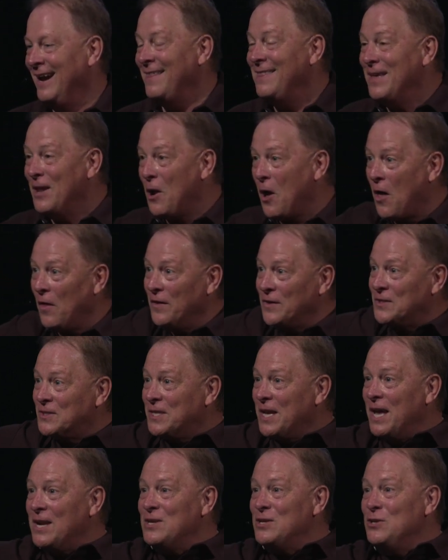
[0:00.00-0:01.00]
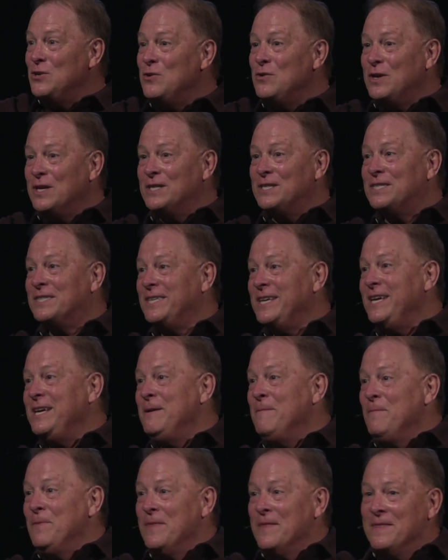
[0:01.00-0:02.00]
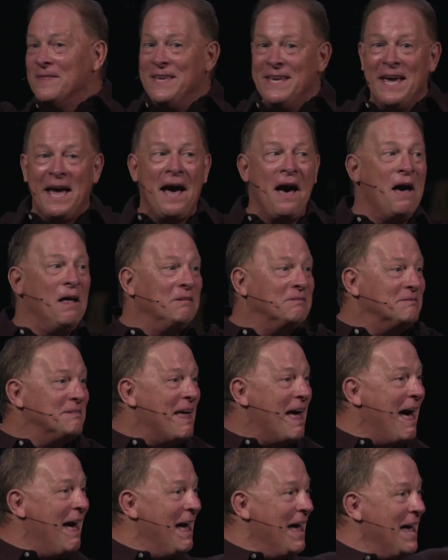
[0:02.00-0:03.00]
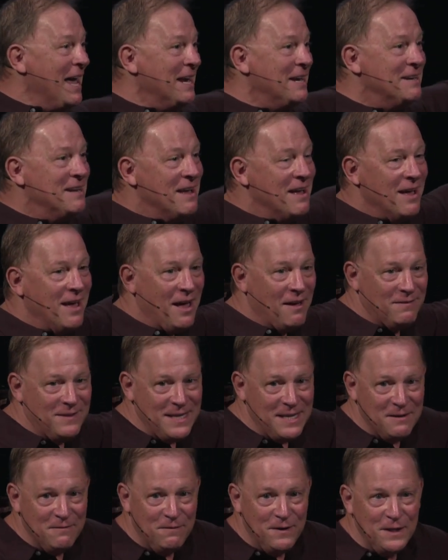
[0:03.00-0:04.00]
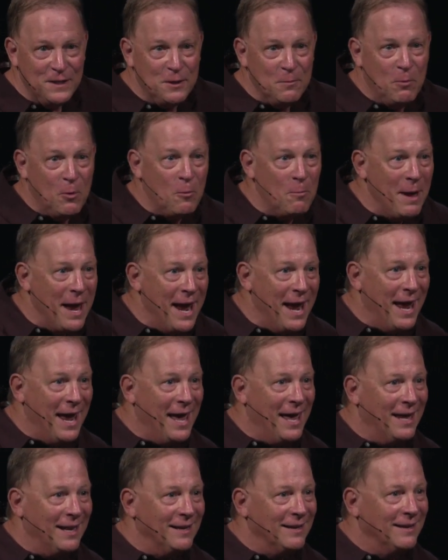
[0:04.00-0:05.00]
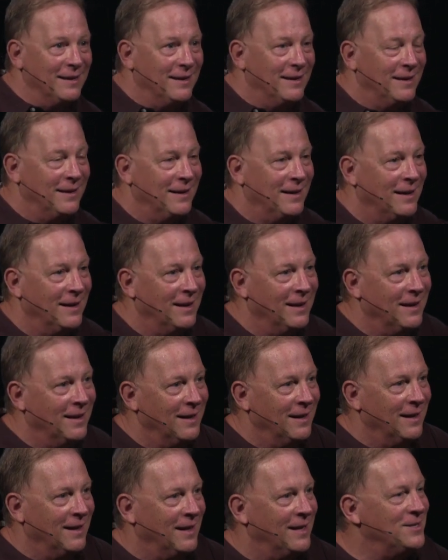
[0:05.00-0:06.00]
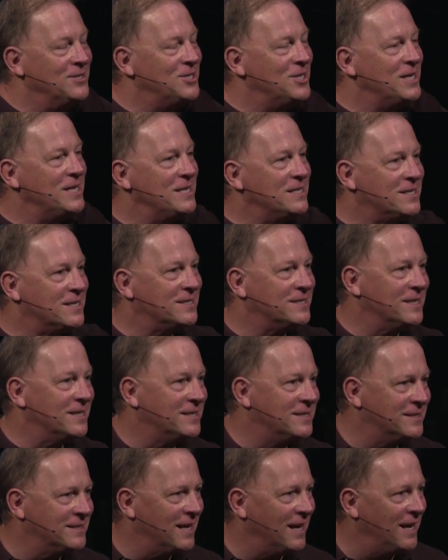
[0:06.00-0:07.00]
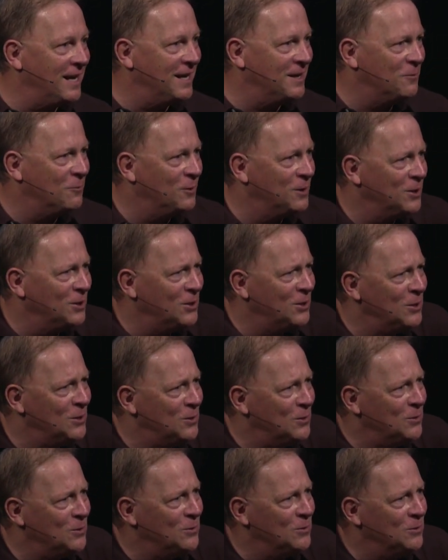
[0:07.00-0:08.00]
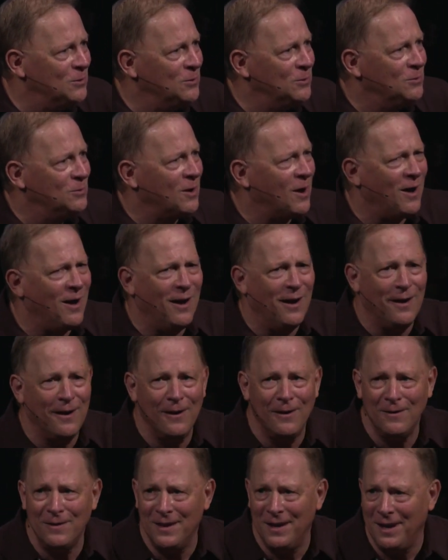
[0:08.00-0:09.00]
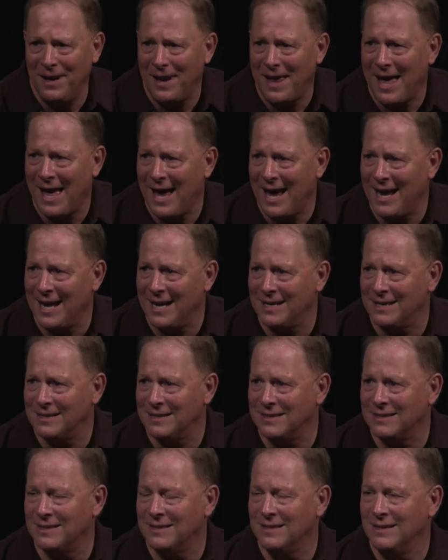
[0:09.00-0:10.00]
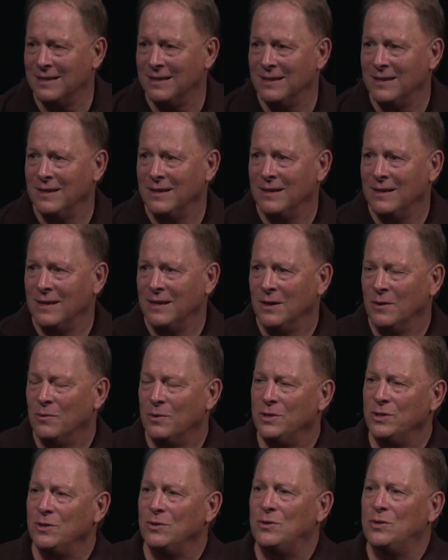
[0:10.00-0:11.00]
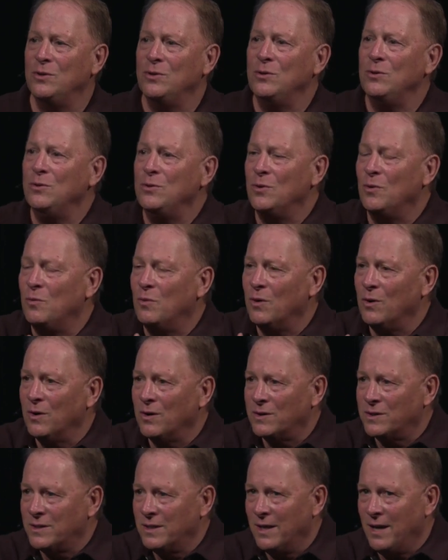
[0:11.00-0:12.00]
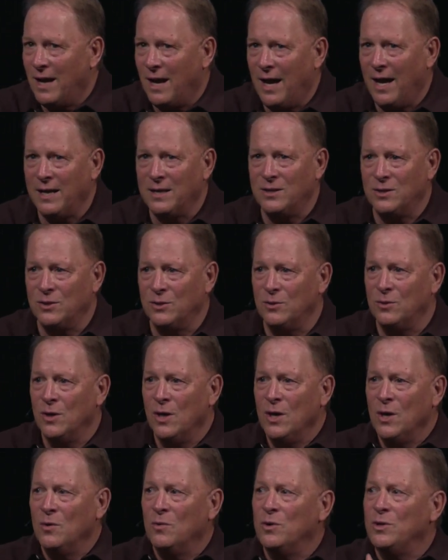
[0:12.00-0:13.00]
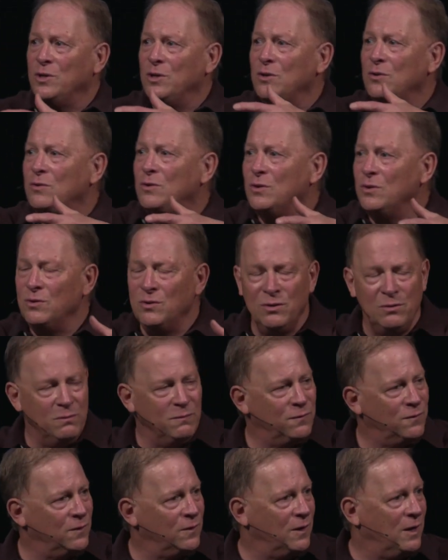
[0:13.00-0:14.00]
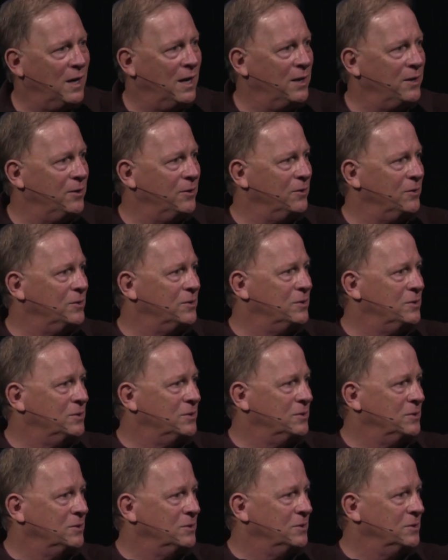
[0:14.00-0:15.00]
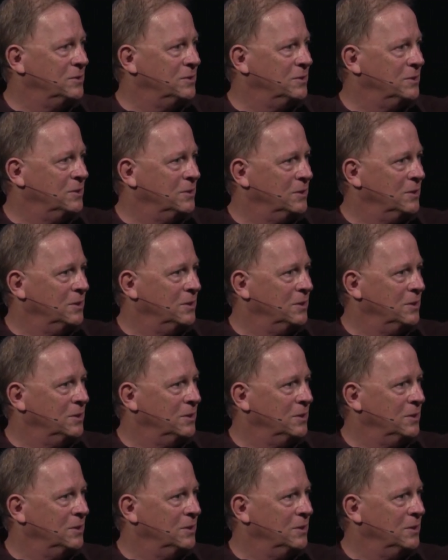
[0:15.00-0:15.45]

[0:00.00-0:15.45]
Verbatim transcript: and then all of a sudden, you could see the outline of the invisible man. And Jesus is saying, When you are the light, when you do the works that I do, when you do them for others,